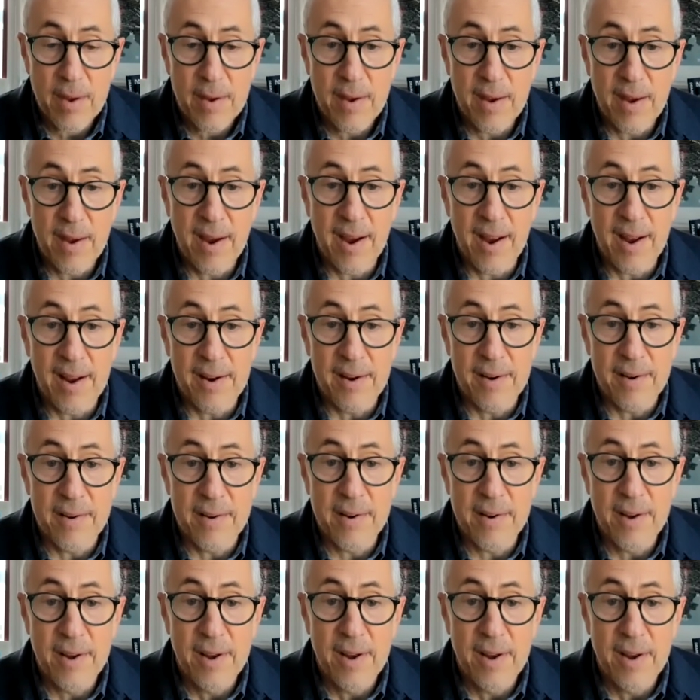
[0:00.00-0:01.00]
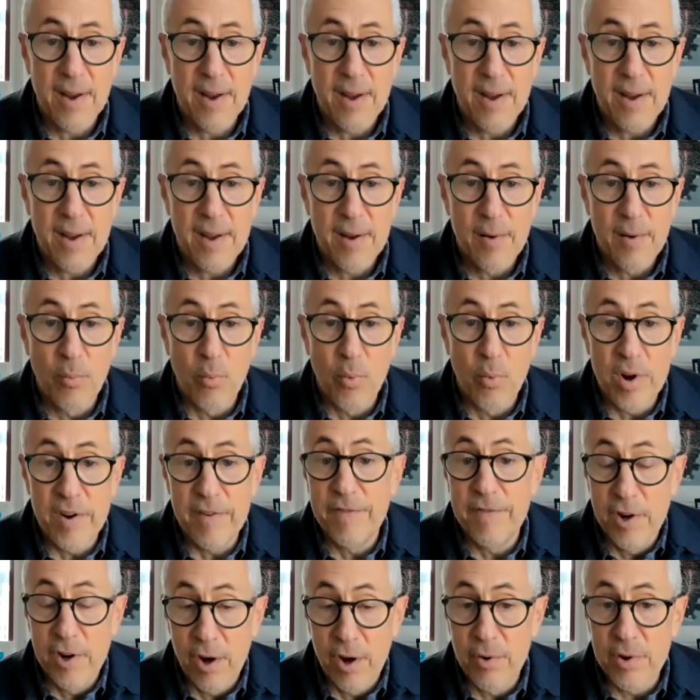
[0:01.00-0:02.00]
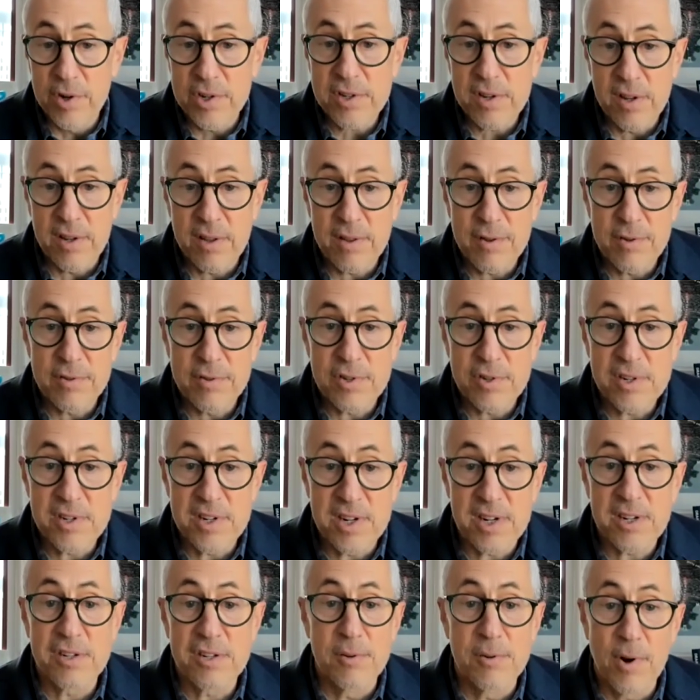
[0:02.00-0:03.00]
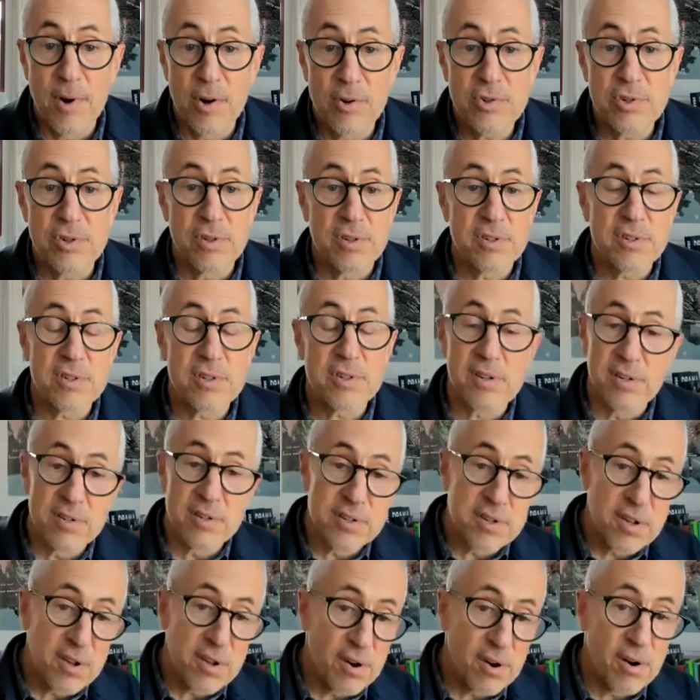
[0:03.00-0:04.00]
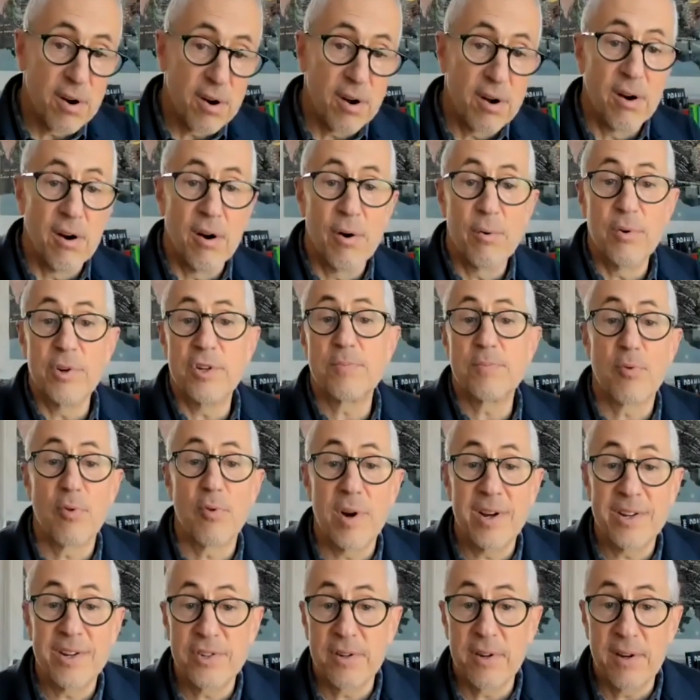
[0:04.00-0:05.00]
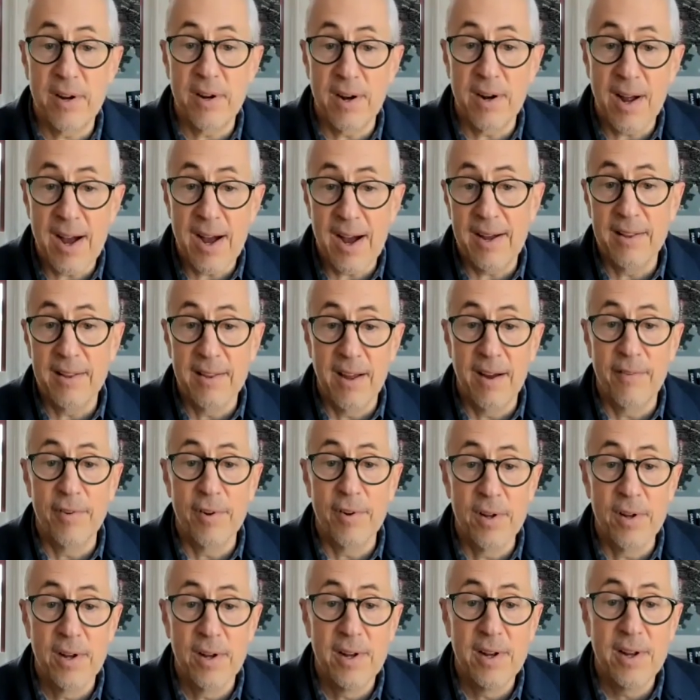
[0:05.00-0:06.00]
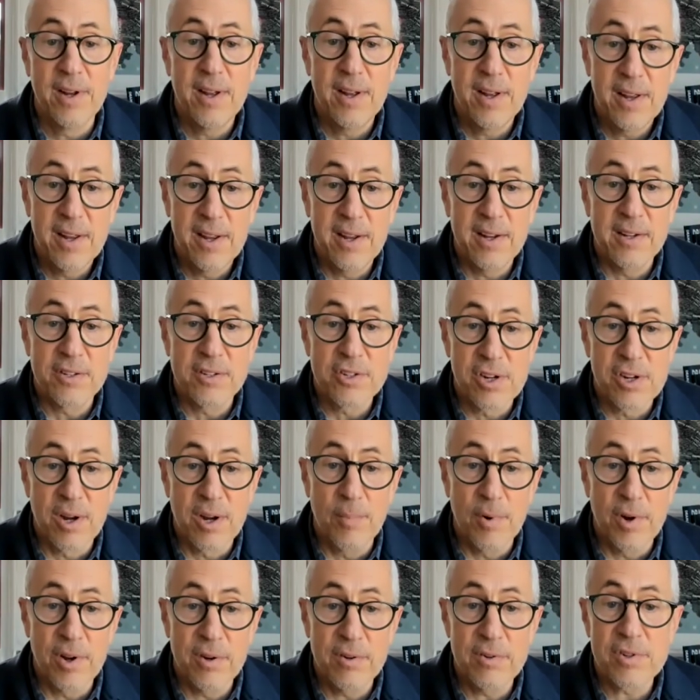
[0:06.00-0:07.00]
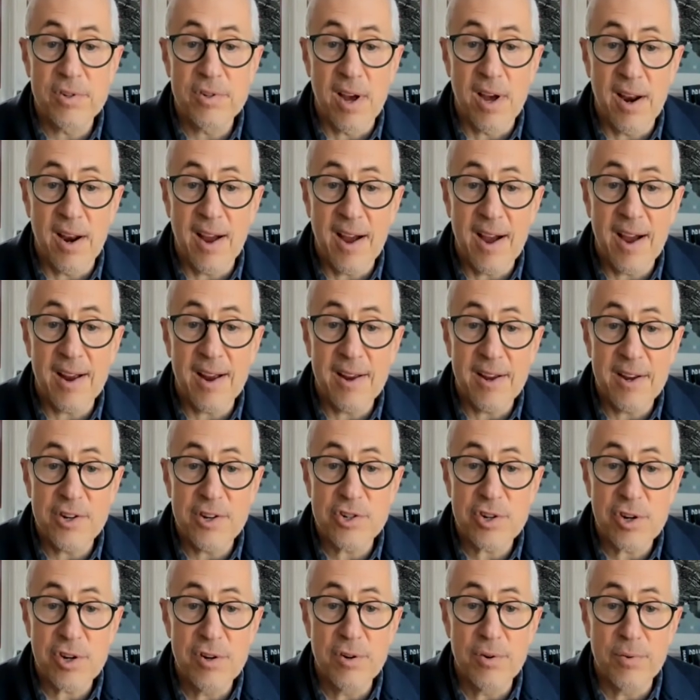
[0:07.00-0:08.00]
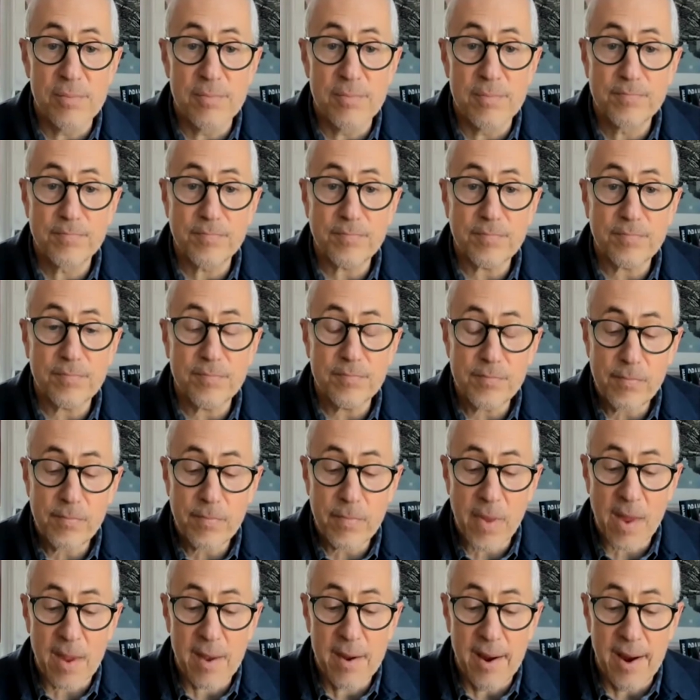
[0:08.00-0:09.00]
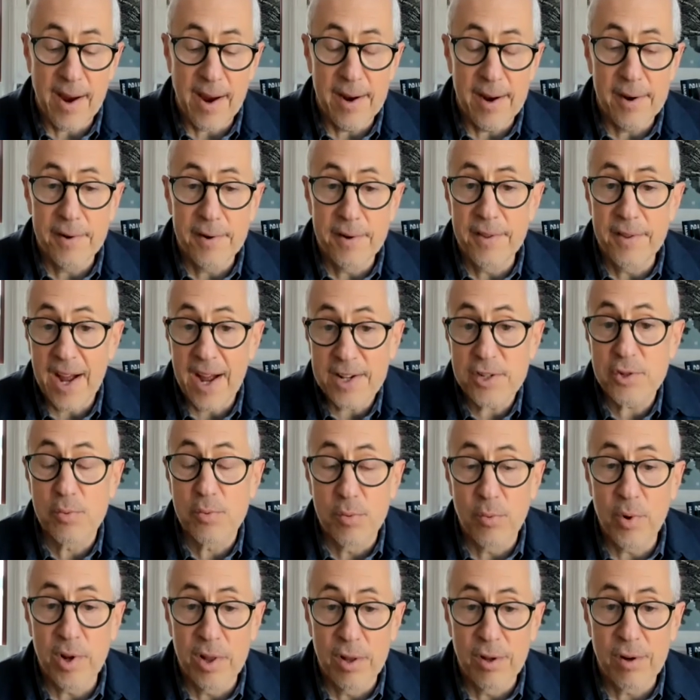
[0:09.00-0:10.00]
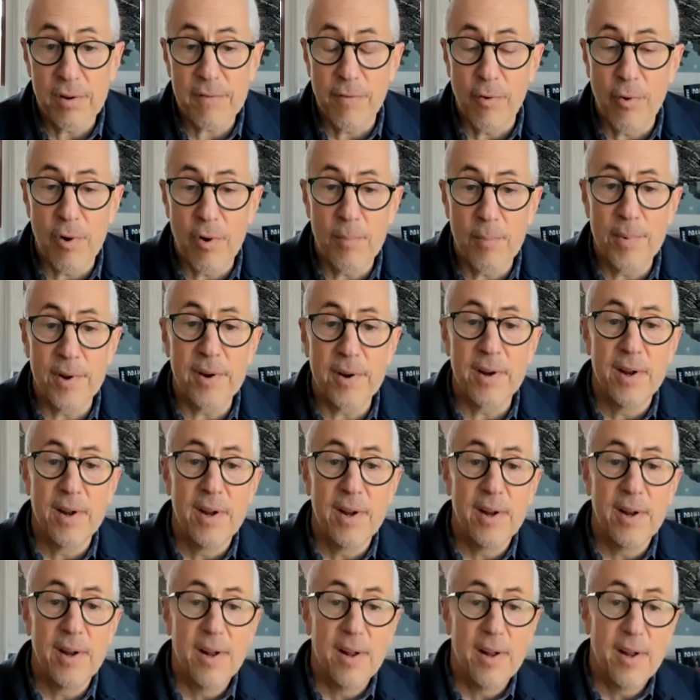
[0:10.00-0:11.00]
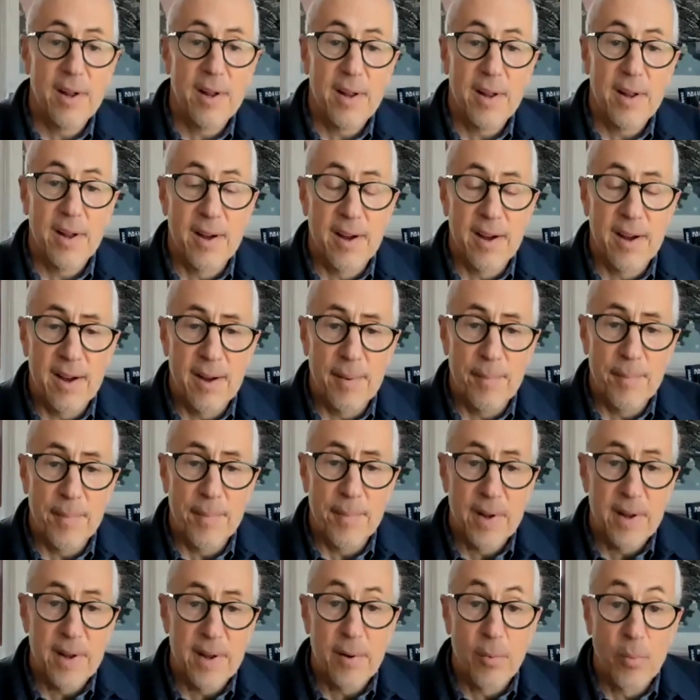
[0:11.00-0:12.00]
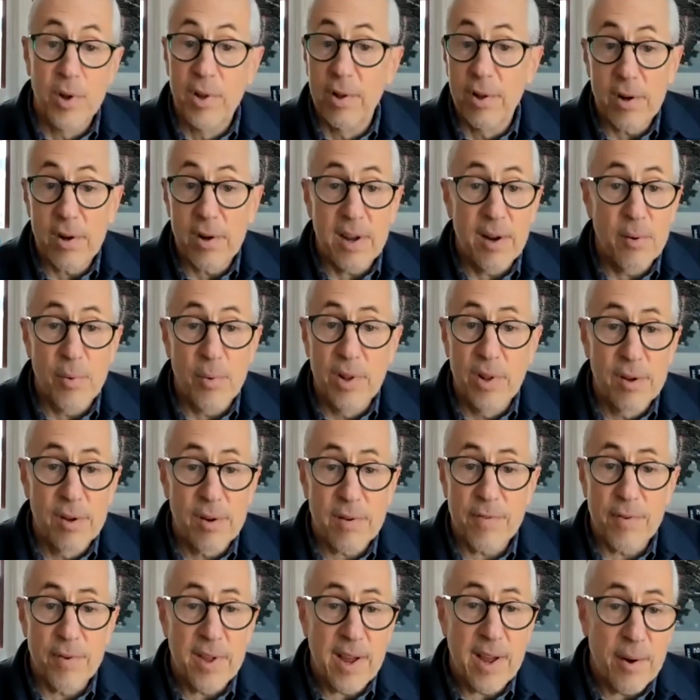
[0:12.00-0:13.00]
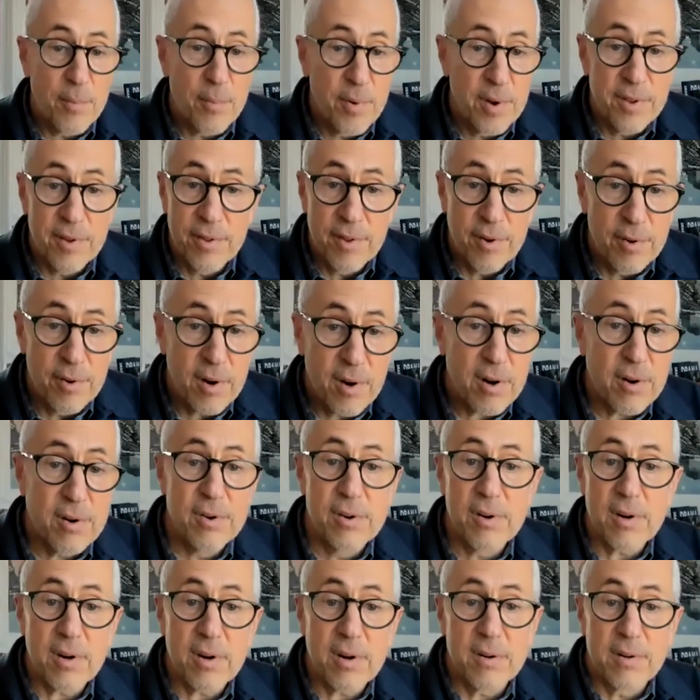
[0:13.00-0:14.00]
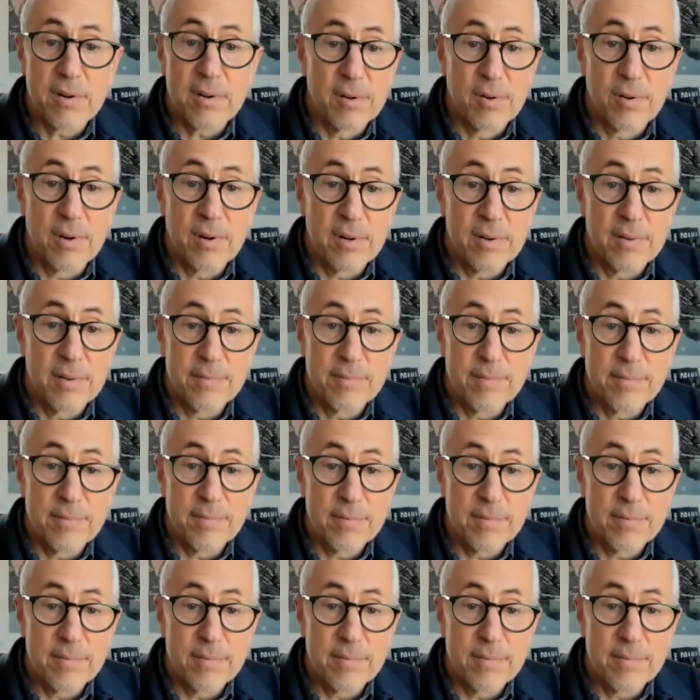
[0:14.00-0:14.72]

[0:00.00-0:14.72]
And we've noticed that there's 6 emotional skills that are always present at a high level in someone who's got a high HQ. And that's what we look for. But we look for that whether they're a cook or